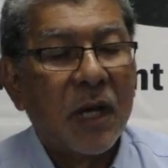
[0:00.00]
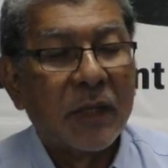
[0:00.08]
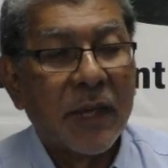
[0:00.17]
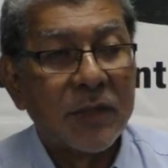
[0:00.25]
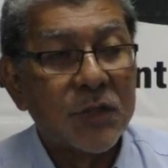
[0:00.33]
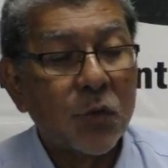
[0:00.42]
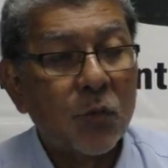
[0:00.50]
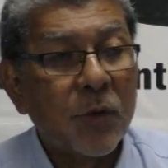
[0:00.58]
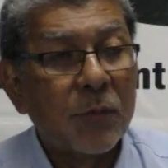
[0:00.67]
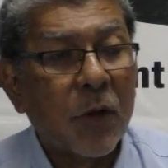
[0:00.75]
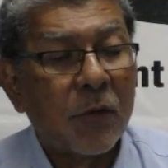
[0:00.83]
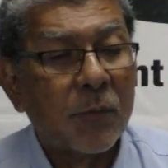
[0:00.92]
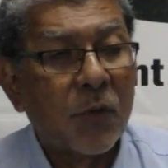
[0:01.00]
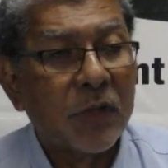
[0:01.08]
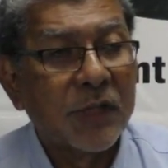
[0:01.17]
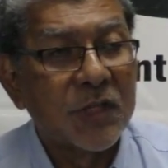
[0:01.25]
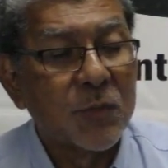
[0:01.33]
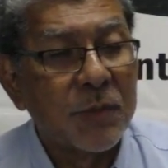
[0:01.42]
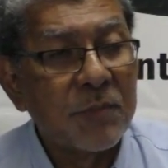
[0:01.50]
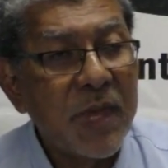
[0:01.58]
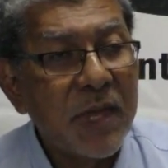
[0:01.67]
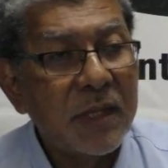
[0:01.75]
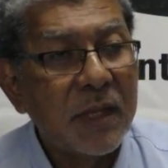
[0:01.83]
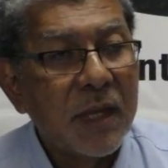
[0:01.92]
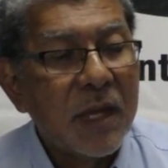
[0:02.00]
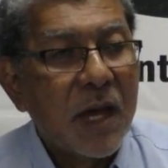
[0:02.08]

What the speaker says: against whom a report has been made